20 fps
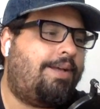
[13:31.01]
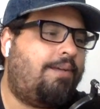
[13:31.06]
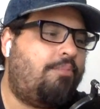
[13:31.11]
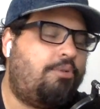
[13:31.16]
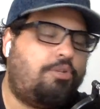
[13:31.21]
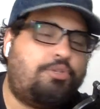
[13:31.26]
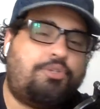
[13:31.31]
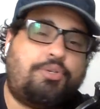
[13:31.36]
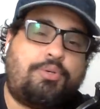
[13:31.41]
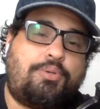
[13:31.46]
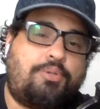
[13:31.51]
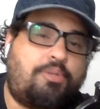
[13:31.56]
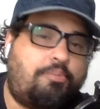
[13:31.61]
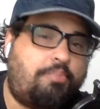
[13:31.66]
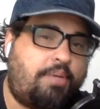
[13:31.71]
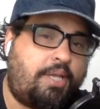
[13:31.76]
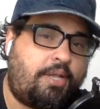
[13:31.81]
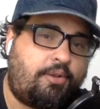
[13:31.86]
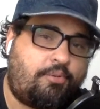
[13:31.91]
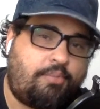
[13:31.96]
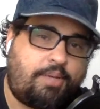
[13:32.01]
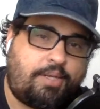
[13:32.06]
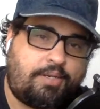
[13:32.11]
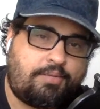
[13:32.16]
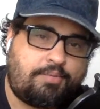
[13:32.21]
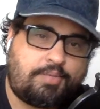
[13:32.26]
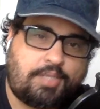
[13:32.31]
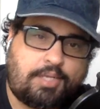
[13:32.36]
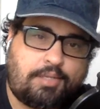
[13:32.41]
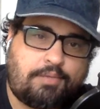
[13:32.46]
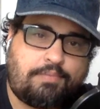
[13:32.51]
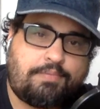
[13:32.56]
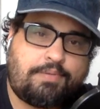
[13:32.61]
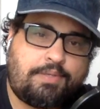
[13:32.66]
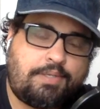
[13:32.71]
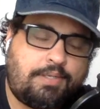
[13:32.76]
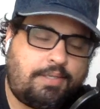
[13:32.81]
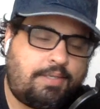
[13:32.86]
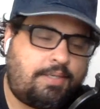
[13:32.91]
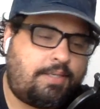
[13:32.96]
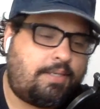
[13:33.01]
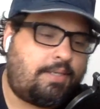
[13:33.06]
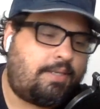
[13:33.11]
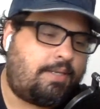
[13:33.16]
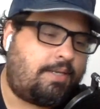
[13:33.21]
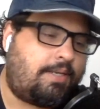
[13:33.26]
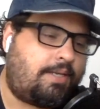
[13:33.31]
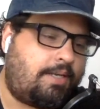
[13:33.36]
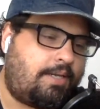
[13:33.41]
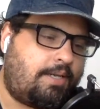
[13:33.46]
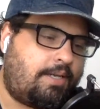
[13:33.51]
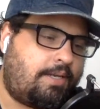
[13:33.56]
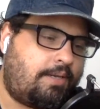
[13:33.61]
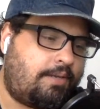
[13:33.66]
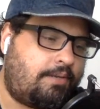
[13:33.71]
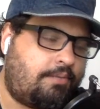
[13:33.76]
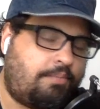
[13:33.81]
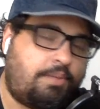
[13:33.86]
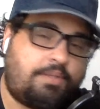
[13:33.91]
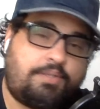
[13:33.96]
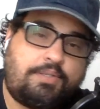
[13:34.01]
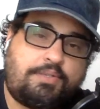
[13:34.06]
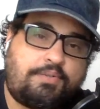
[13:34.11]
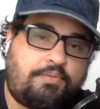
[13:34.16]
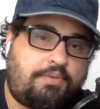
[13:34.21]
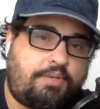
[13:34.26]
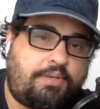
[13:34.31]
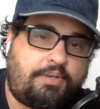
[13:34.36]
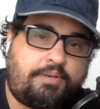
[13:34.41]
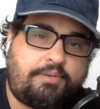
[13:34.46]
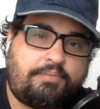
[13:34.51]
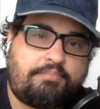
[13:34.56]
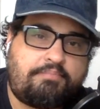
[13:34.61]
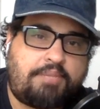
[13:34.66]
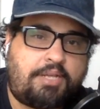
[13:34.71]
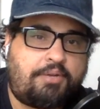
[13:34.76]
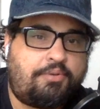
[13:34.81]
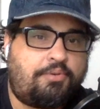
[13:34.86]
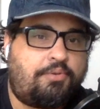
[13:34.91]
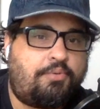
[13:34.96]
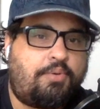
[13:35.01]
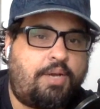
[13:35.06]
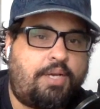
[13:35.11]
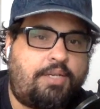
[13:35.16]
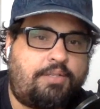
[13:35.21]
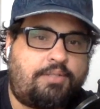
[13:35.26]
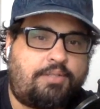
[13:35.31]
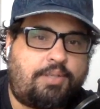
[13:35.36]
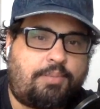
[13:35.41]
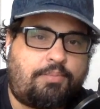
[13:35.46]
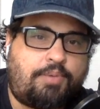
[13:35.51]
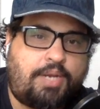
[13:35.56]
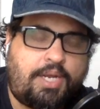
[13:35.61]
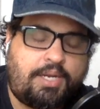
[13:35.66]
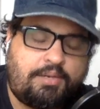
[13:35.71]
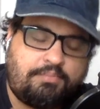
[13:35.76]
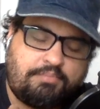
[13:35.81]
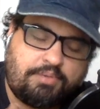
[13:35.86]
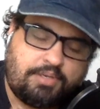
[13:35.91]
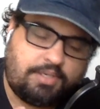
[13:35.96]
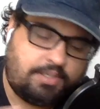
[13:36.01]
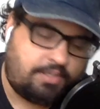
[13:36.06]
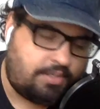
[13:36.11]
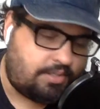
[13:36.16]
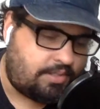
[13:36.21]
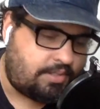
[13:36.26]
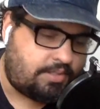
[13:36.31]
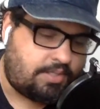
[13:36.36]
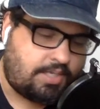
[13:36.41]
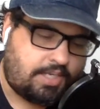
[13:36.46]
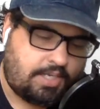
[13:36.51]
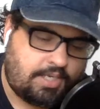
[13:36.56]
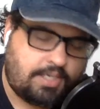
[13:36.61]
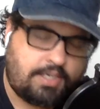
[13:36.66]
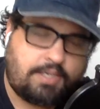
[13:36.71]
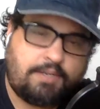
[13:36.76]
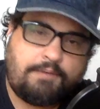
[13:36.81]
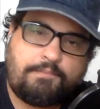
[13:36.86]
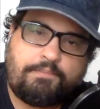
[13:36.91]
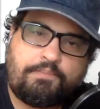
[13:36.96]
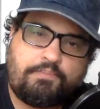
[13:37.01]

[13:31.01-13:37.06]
Billy Joel, the piano man himself. Amazing career. I don't know why he stopped writing, but he just decided.